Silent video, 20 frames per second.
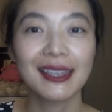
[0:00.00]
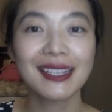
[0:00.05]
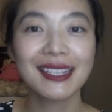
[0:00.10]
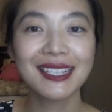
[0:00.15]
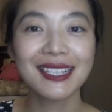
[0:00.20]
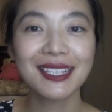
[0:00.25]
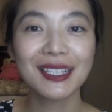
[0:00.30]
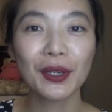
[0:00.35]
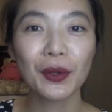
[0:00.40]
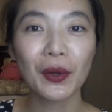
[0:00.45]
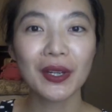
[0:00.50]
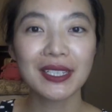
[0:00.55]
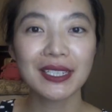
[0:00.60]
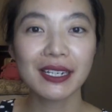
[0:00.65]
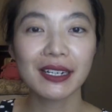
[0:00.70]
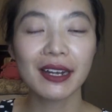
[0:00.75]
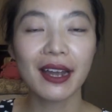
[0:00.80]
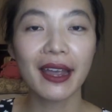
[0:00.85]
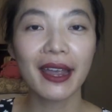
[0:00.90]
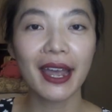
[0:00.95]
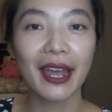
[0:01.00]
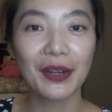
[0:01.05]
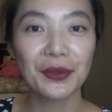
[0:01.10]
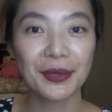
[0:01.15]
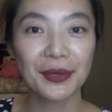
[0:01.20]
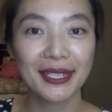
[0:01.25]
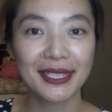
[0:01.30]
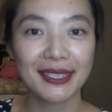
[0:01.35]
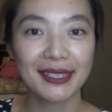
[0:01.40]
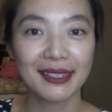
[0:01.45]
This is a question I
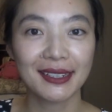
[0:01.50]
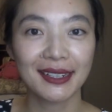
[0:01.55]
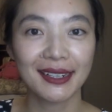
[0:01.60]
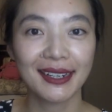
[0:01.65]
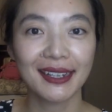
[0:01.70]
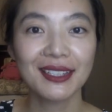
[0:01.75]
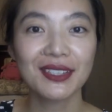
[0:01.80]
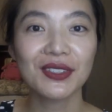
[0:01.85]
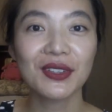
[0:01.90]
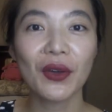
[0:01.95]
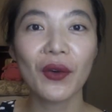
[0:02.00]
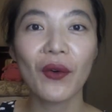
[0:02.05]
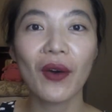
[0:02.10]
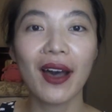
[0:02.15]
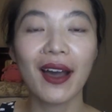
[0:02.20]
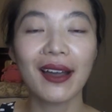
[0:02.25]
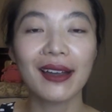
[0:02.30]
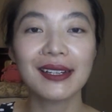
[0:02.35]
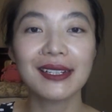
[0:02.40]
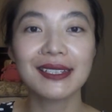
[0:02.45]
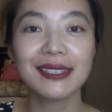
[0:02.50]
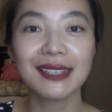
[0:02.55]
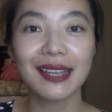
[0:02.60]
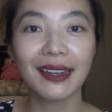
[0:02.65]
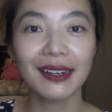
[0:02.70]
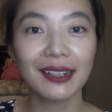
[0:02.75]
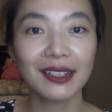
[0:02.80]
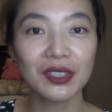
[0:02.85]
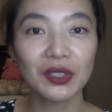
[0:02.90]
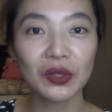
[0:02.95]
had recently, so I
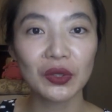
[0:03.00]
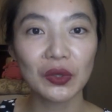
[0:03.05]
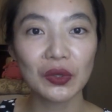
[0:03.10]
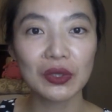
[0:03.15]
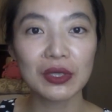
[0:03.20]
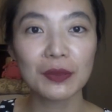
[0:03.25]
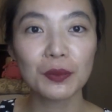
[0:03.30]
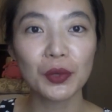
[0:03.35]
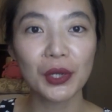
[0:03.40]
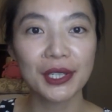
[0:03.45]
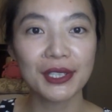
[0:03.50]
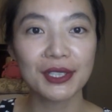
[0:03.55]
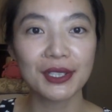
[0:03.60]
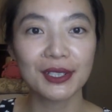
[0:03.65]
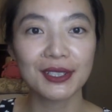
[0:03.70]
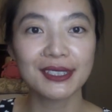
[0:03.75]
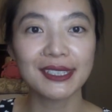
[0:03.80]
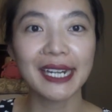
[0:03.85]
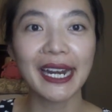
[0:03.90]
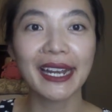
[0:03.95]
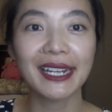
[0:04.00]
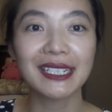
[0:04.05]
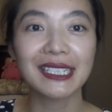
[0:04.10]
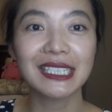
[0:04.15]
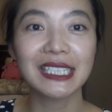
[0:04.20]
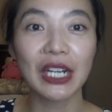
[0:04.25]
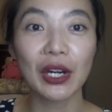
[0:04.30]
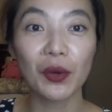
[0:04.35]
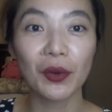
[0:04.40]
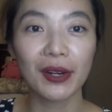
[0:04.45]
decided to do some research and
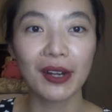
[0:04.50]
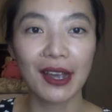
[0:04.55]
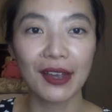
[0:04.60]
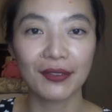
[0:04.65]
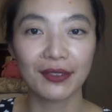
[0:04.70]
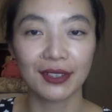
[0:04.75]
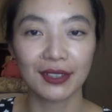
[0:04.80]
share what I've